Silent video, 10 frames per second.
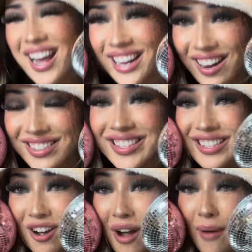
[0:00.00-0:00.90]
I'm just
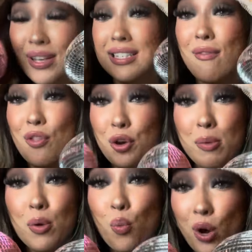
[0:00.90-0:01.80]
so happy because I've literally
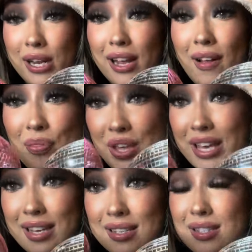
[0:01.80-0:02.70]
been wanting
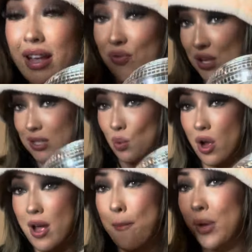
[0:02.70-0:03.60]
these, like this
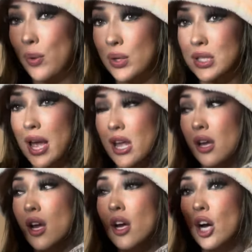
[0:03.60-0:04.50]
one, but it was like
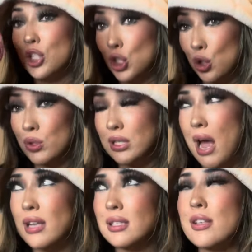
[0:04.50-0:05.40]
a two
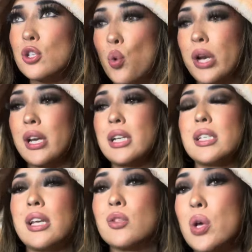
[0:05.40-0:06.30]
set since
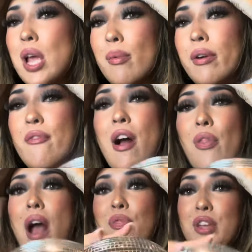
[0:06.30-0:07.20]
2019, so I can't believe I found
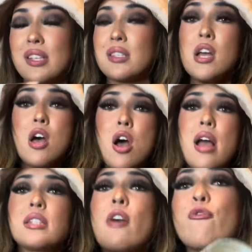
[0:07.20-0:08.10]
that. This
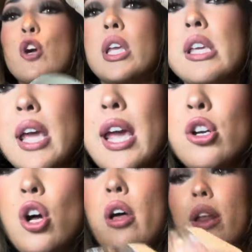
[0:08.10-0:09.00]
is a freaking
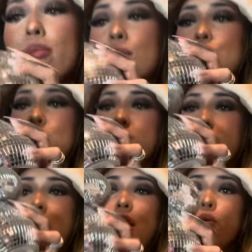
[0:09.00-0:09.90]
candle and a mushroom.
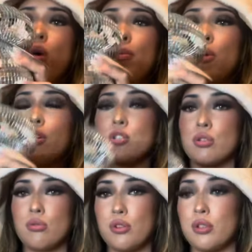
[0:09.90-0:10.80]
Like, what more could
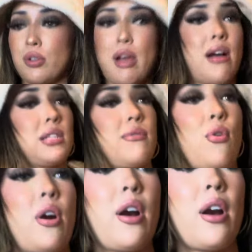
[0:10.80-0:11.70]
you literally ask
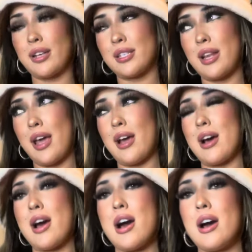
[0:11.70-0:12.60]
for? Today, I
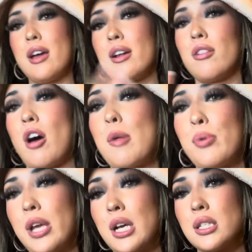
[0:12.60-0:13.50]
had a lot of
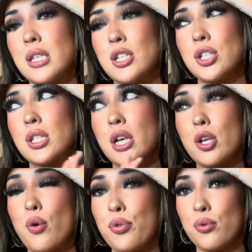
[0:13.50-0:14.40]
plans that just didn't
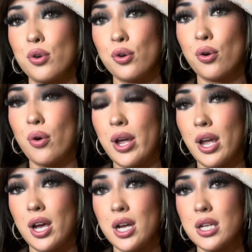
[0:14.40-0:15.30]
go through,
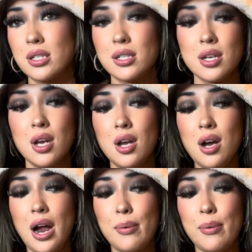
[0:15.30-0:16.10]
and I